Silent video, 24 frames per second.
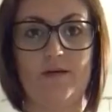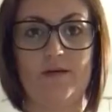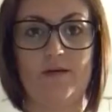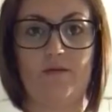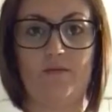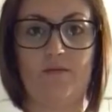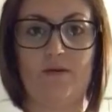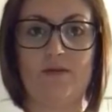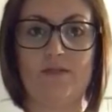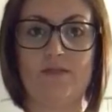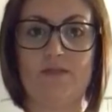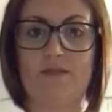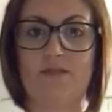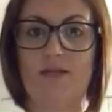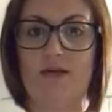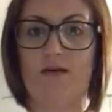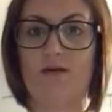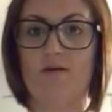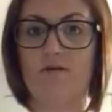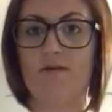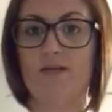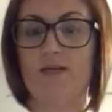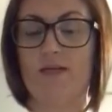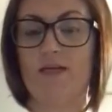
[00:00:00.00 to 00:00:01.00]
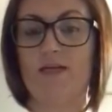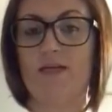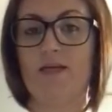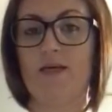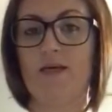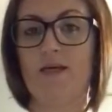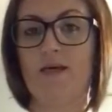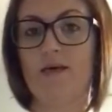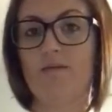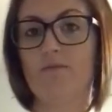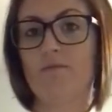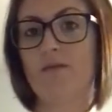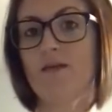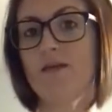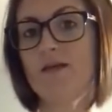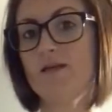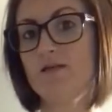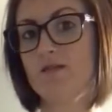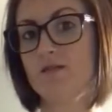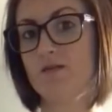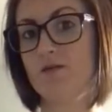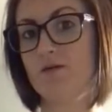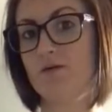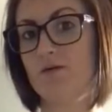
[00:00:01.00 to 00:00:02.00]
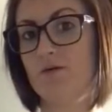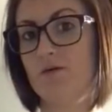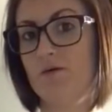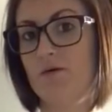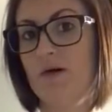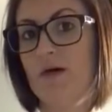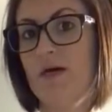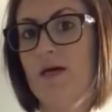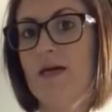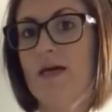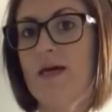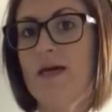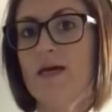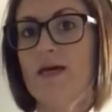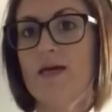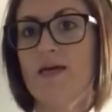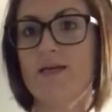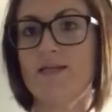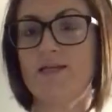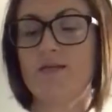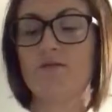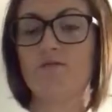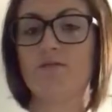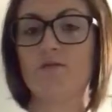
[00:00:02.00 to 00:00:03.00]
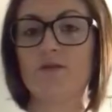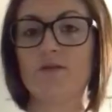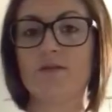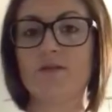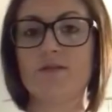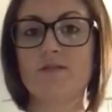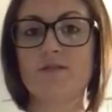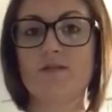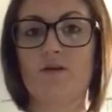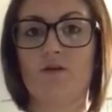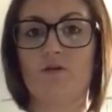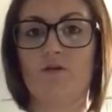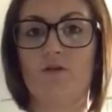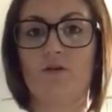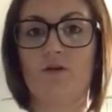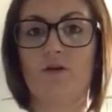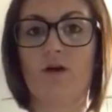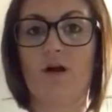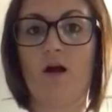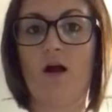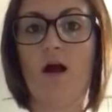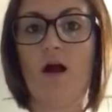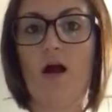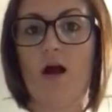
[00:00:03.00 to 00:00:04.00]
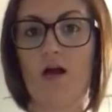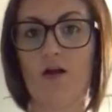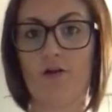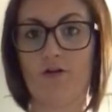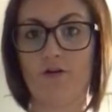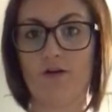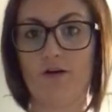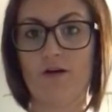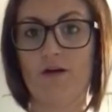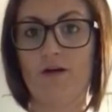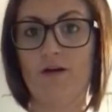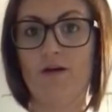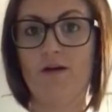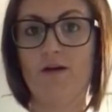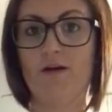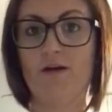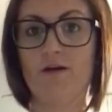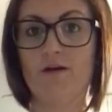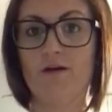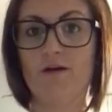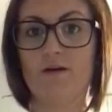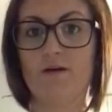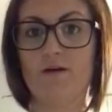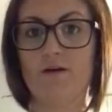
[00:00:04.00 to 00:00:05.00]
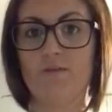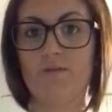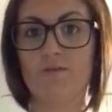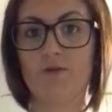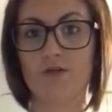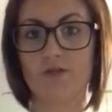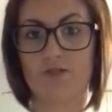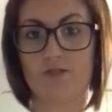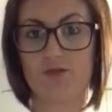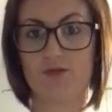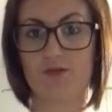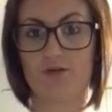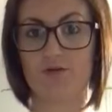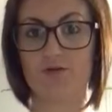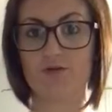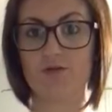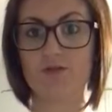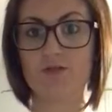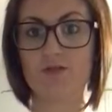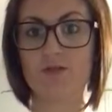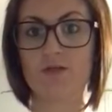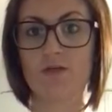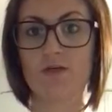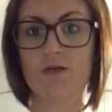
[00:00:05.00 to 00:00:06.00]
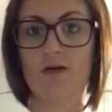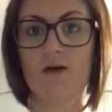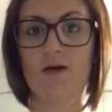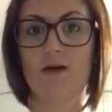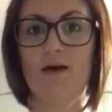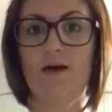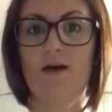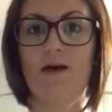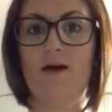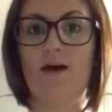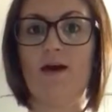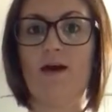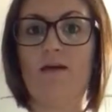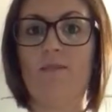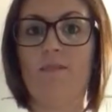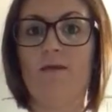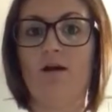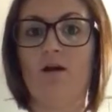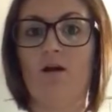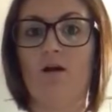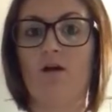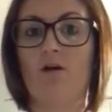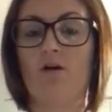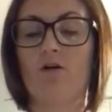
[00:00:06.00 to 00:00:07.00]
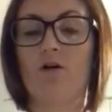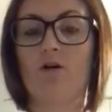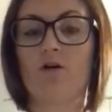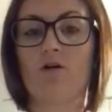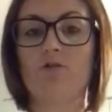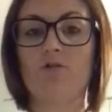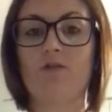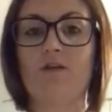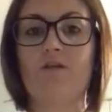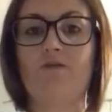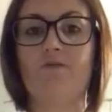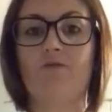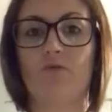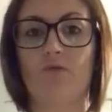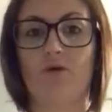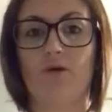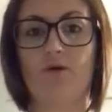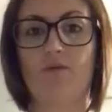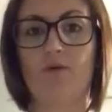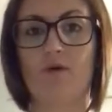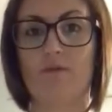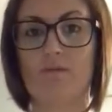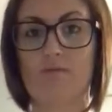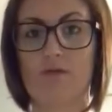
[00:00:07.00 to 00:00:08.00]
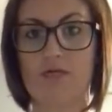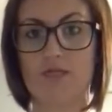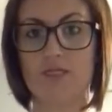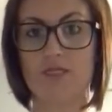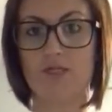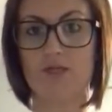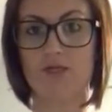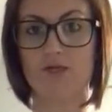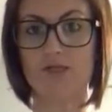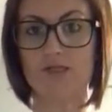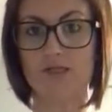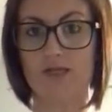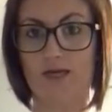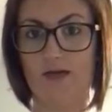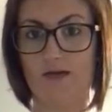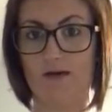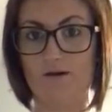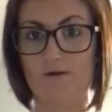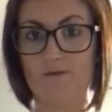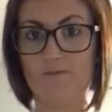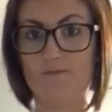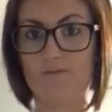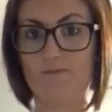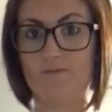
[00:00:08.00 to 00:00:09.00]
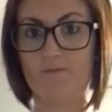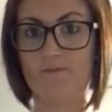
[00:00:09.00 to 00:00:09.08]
the prison down like he had planned to, he did release over 100 prisoners, and there are currently 41 prisoners there.